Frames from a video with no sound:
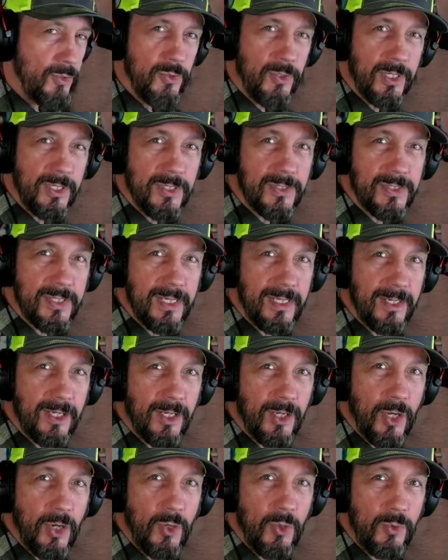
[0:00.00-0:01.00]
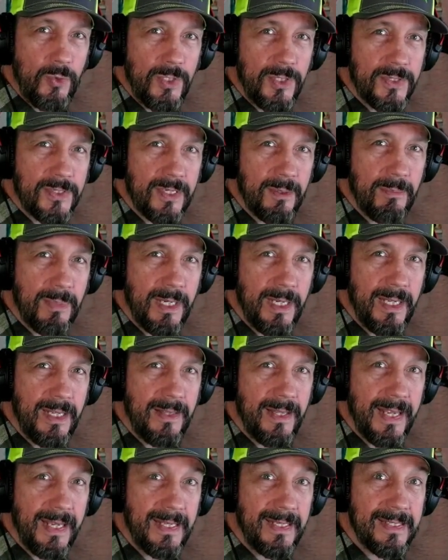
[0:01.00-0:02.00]
send a code to somebody and they
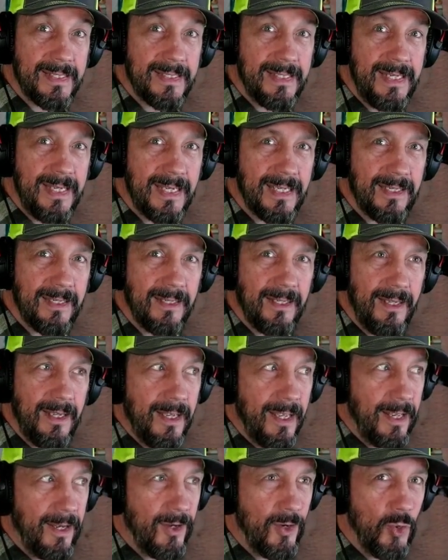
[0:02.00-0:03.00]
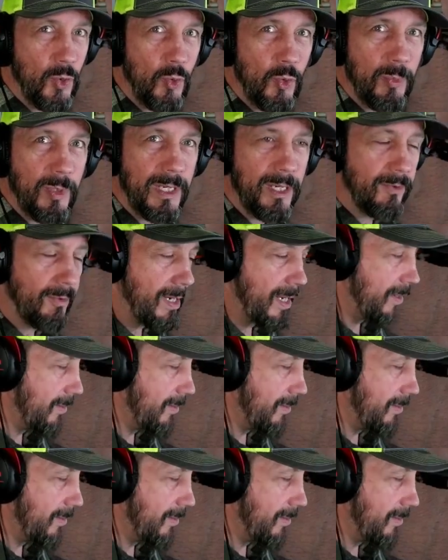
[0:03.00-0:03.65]
can see it and nobody around can